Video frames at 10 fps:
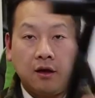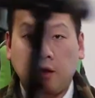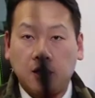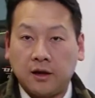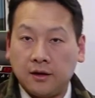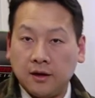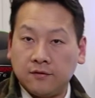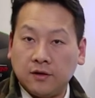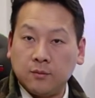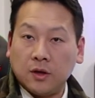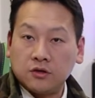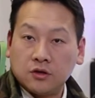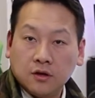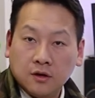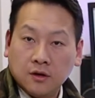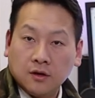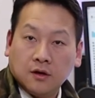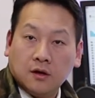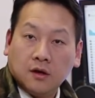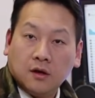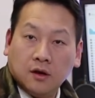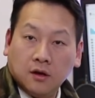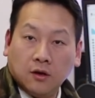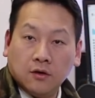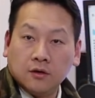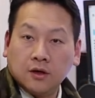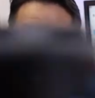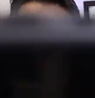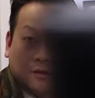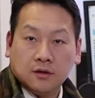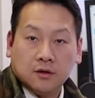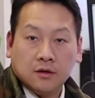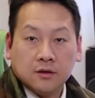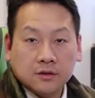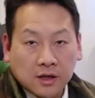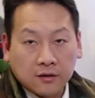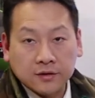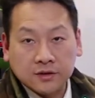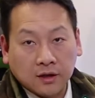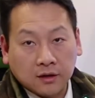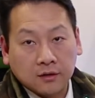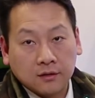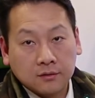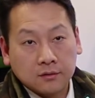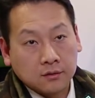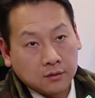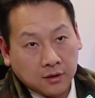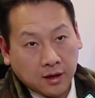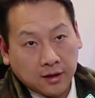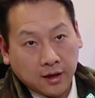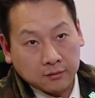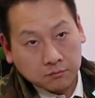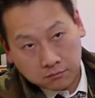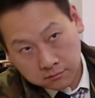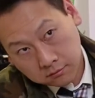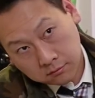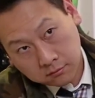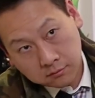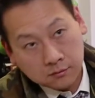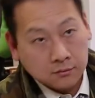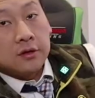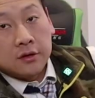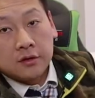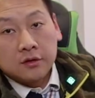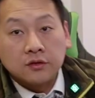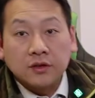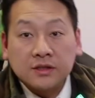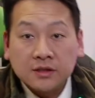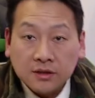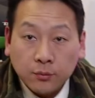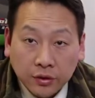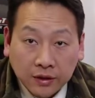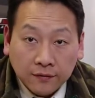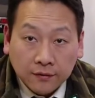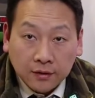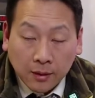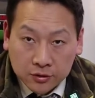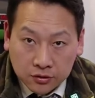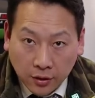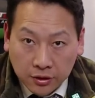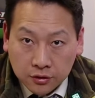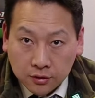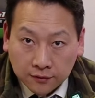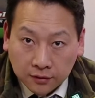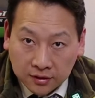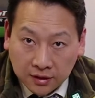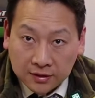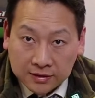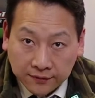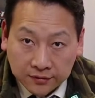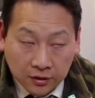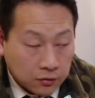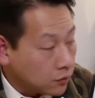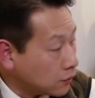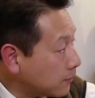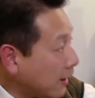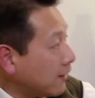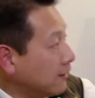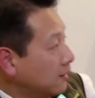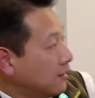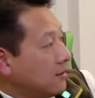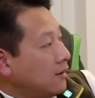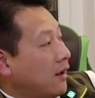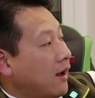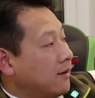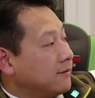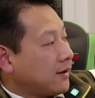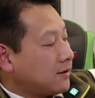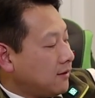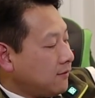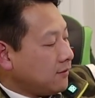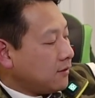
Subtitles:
I can have a much longer selfie stick, like that. So this is a brief demonstration of the T72 by Victiv.